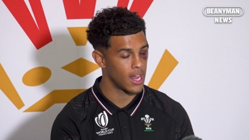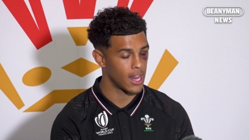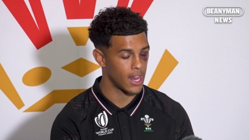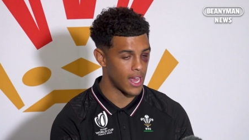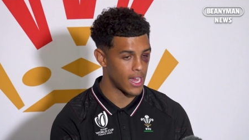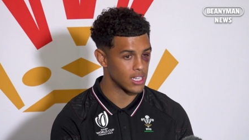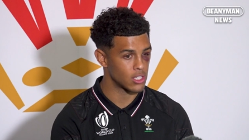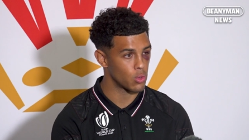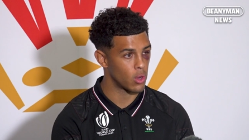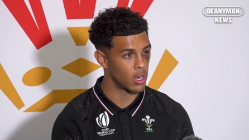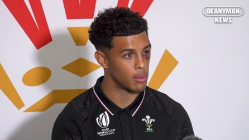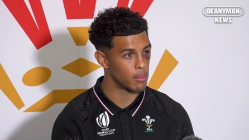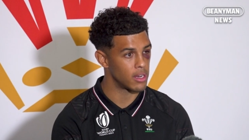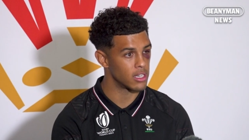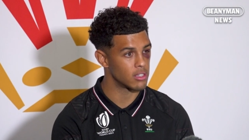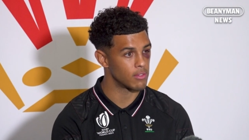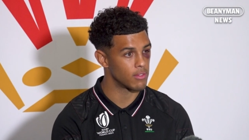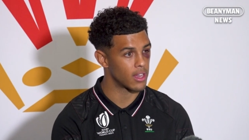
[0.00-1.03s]
last 20
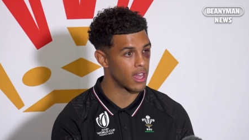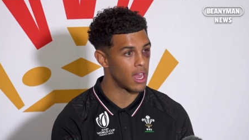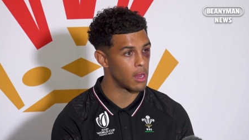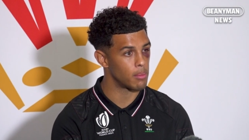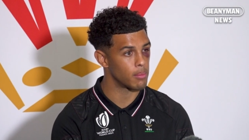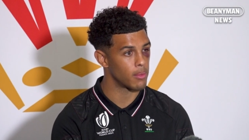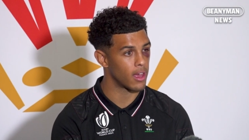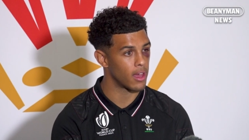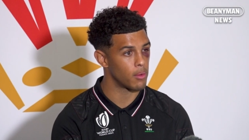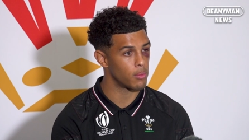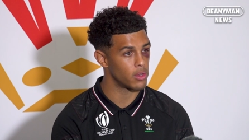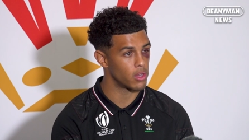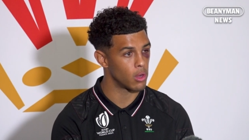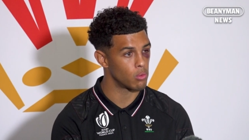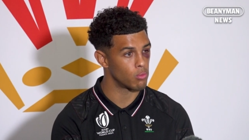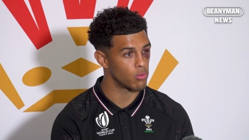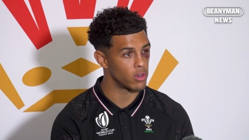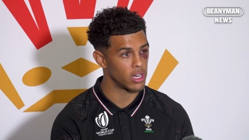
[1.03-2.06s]
minutes of a game that we
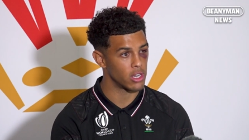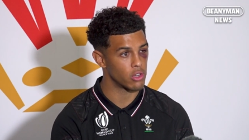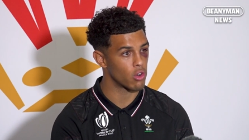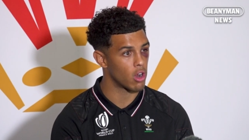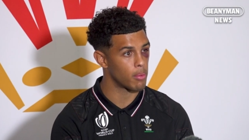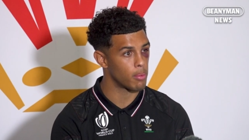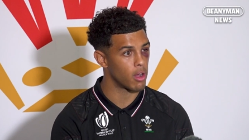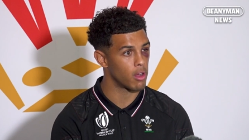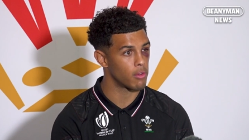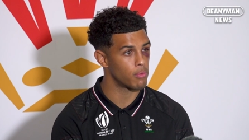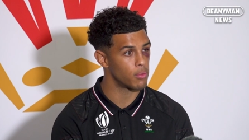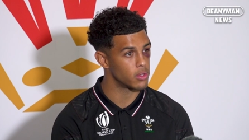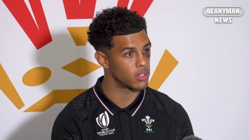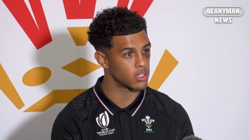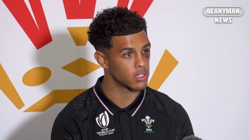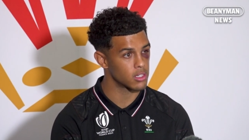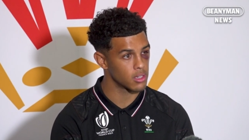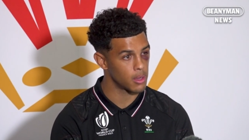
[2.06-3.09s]
don't really drop off, we
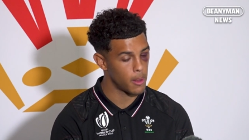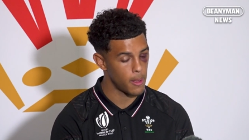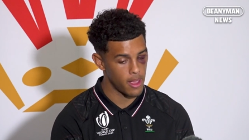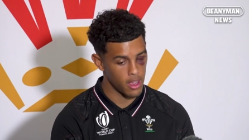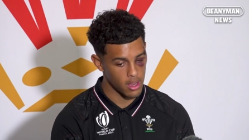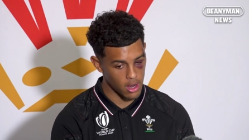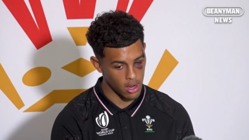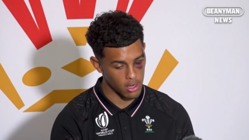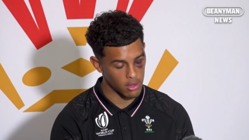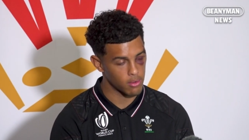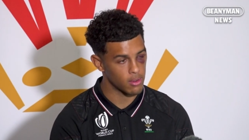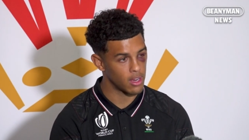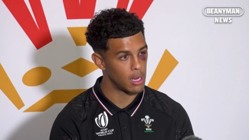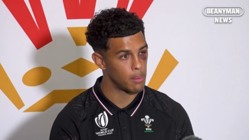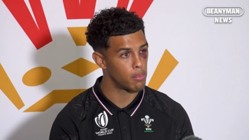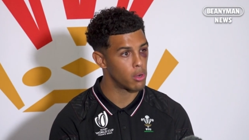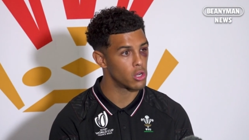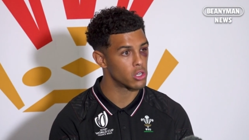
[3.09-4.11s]
just kind of
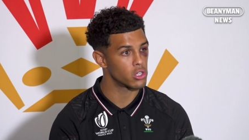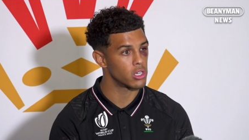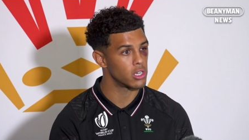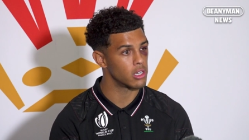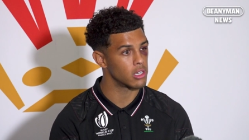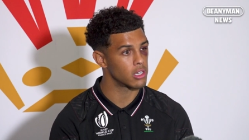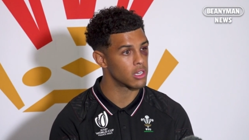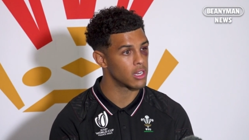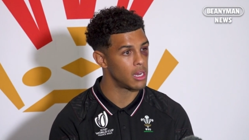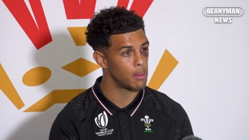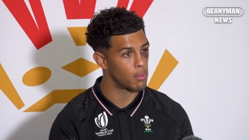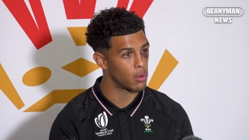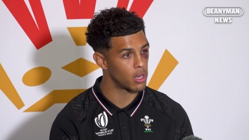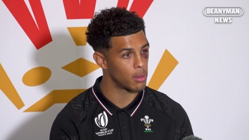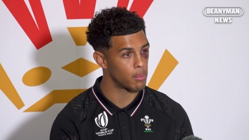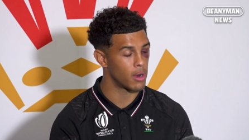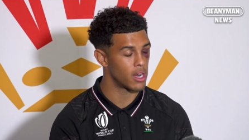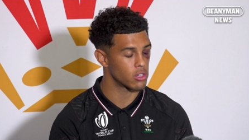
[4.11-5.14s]
keep pushing, keep
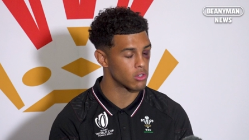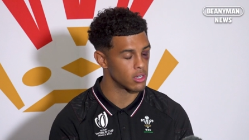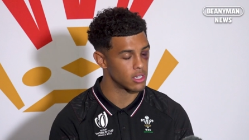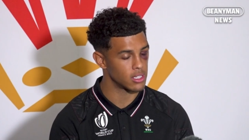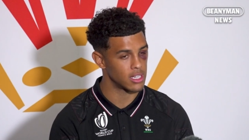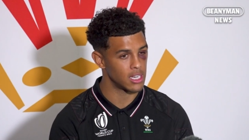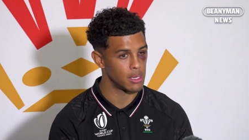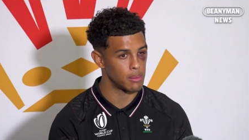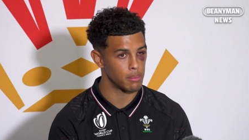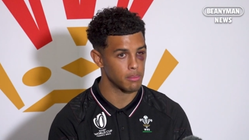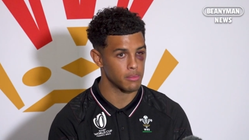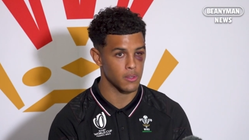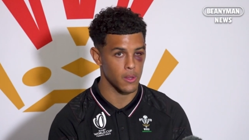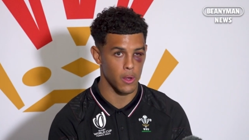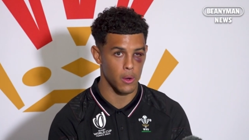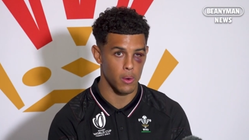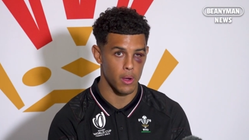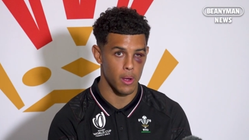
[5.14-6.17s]
putting the pressure on the team.
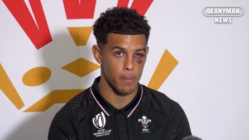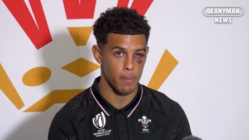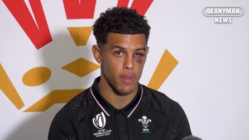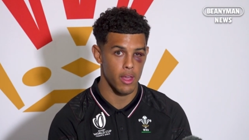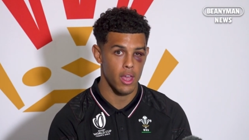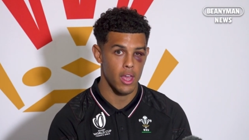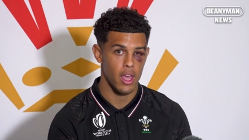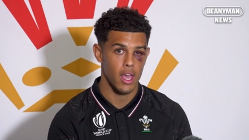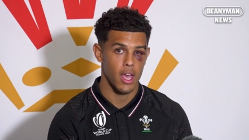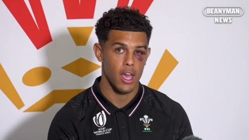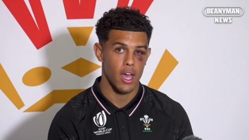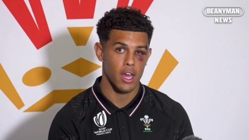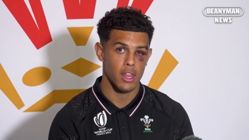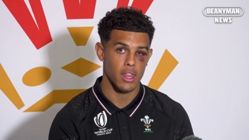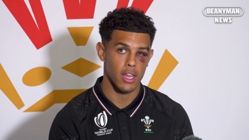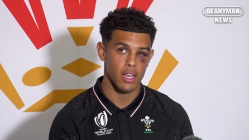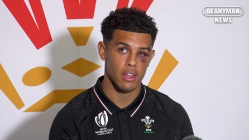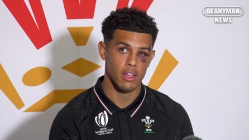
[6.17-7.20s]
So
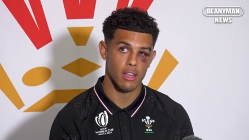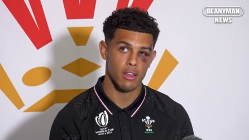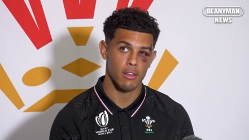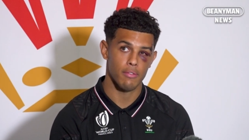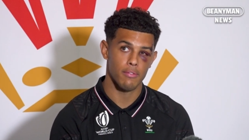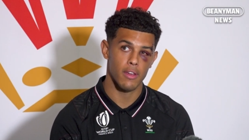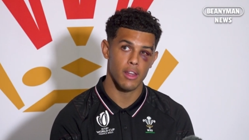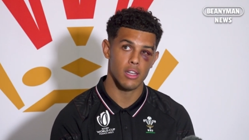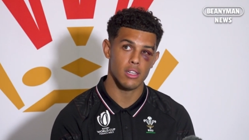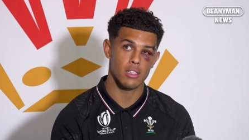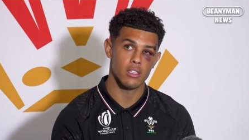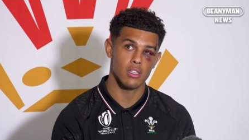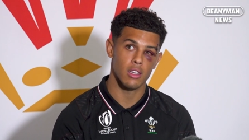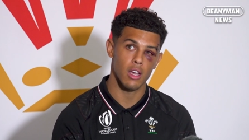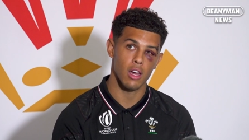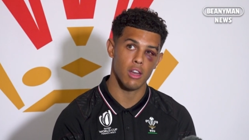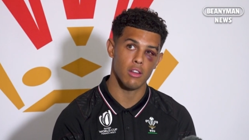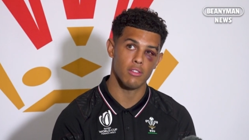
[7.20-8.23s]
I think the fitness
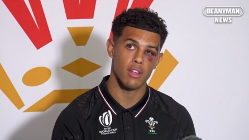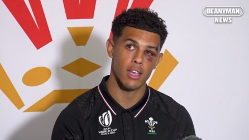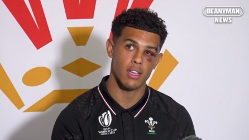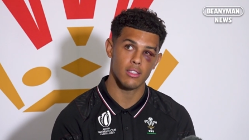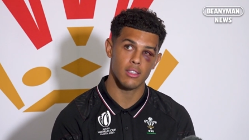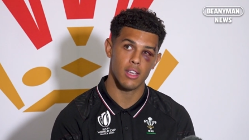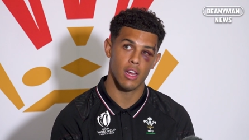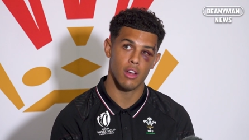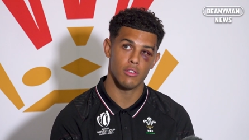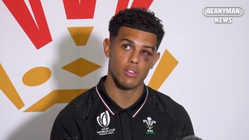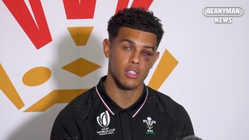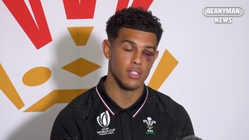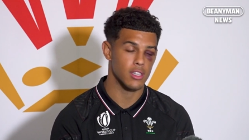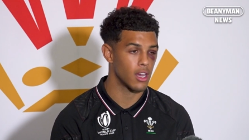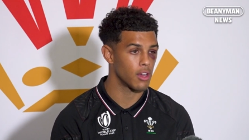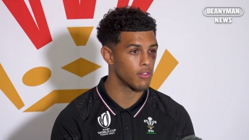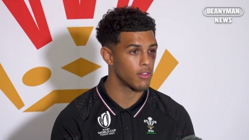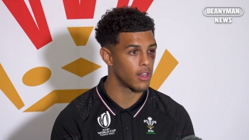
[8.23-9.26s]
could kind of take care of
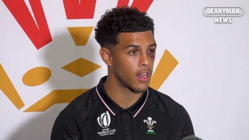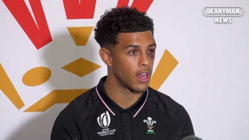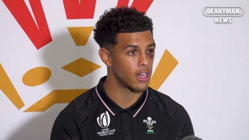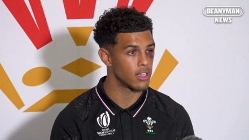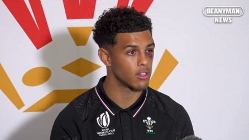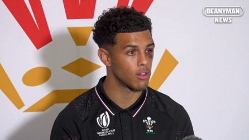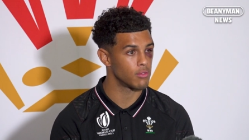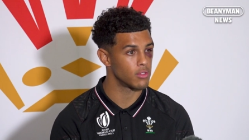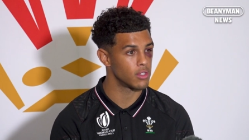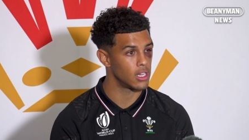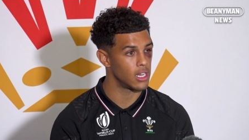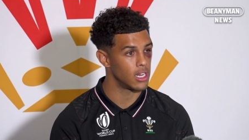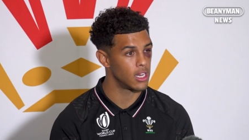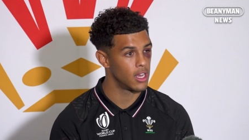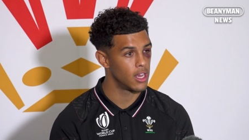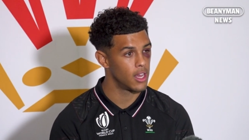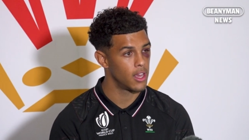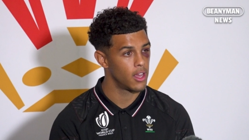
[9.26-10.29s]
itself, and then it's
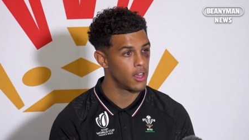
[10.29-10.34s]
obviously